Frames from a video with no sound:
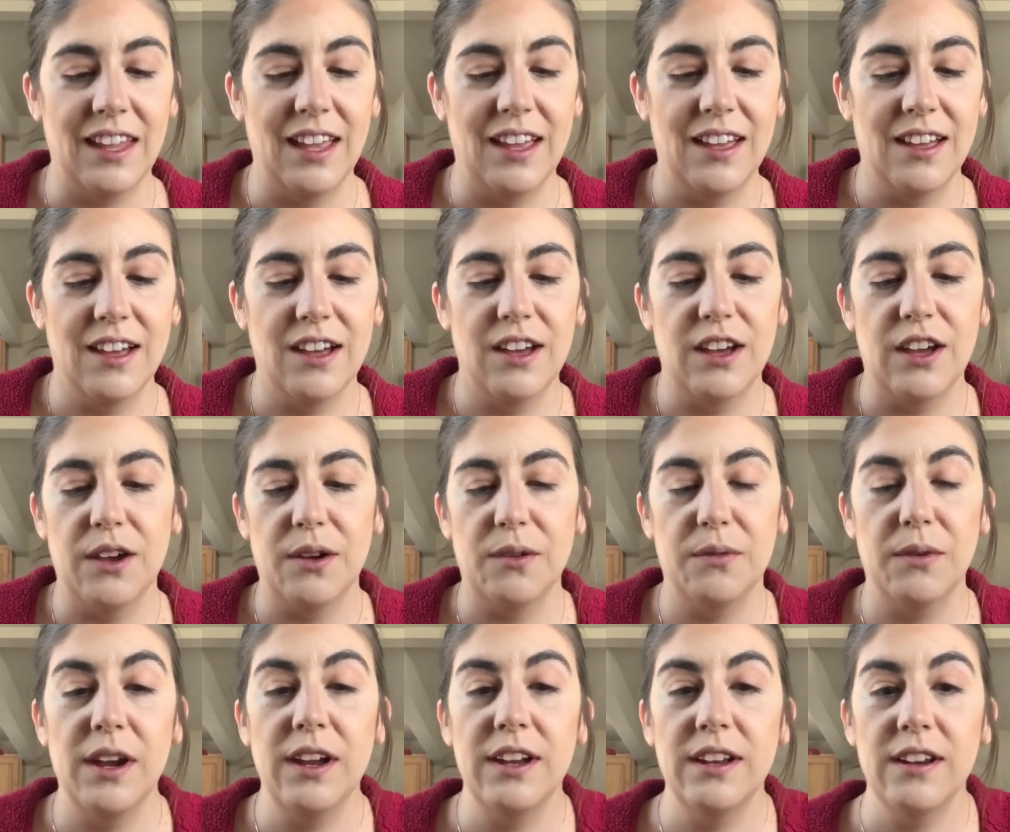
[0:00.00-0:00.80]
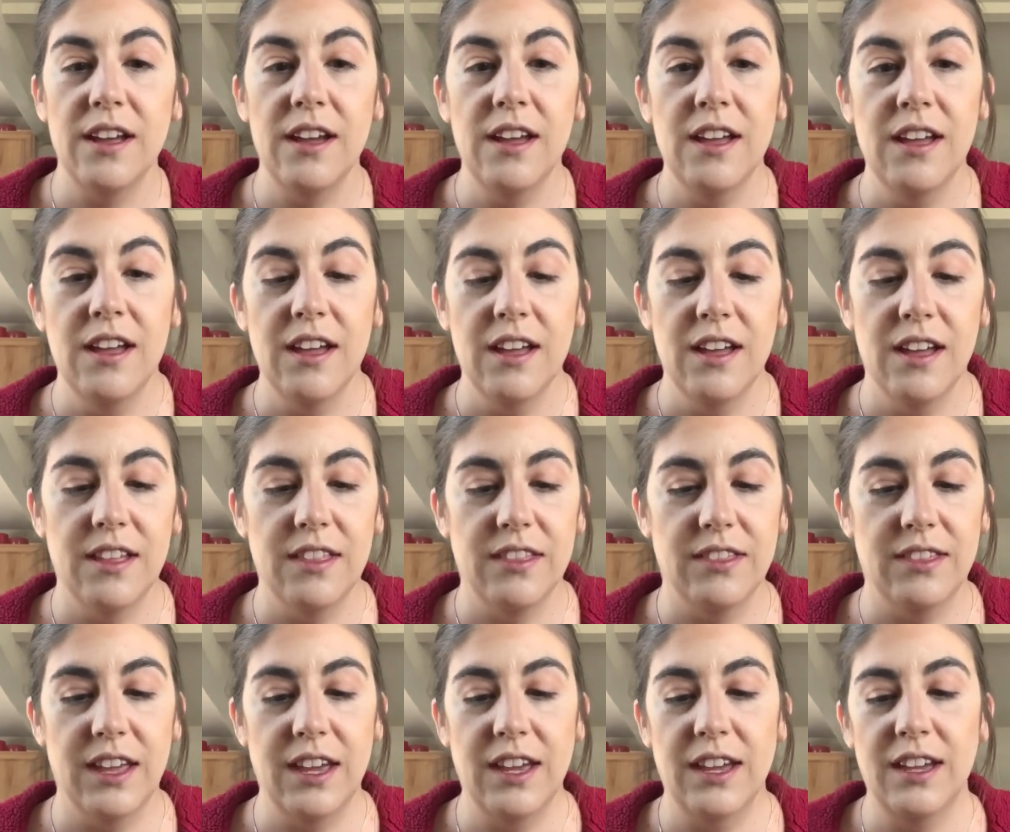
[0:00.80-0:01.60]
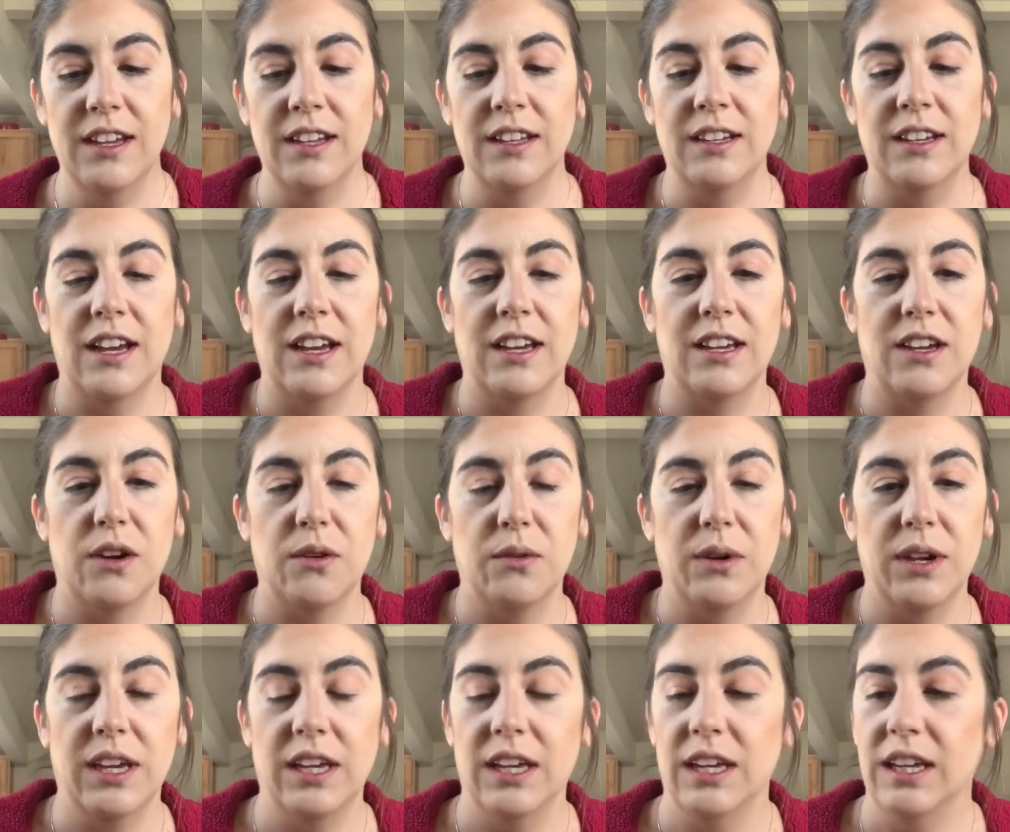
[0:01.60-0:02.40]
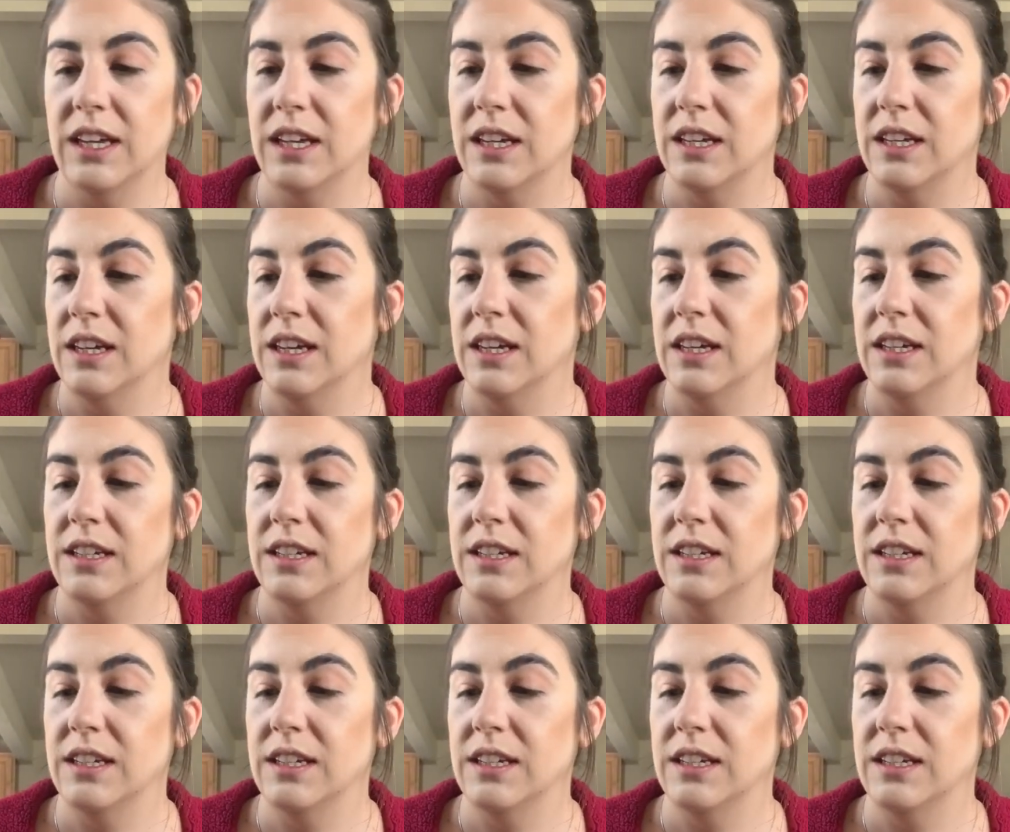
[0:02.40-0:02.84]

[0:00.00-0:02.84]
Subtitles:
Alright, then I go in